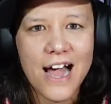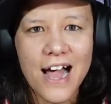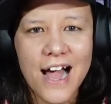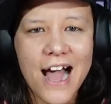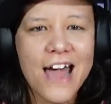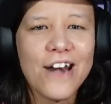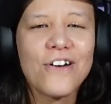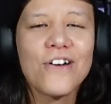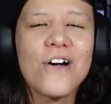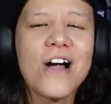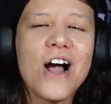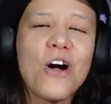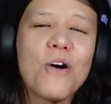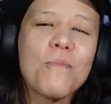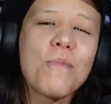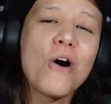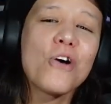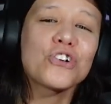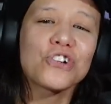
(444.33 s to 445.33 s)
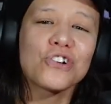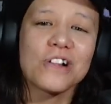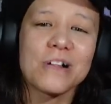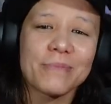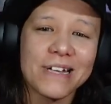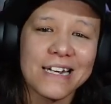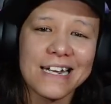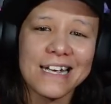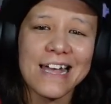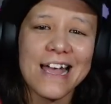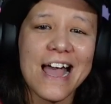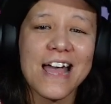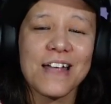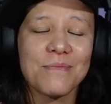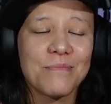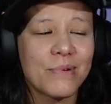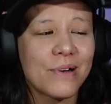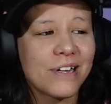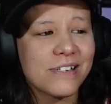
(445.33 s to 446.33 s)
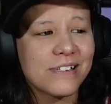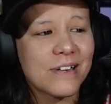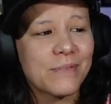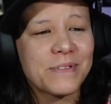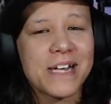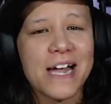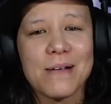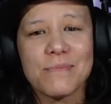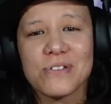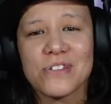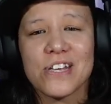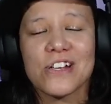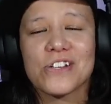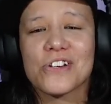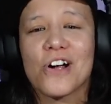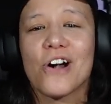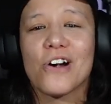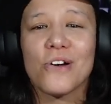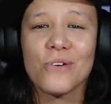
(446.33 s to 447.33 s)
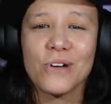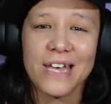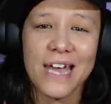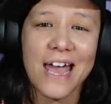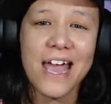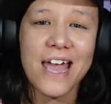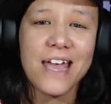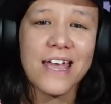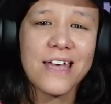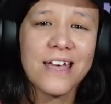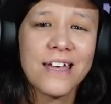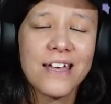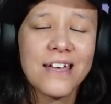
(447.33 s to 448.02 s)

I don't know how emotional I'm gonna get, but sometimes things aren't okay.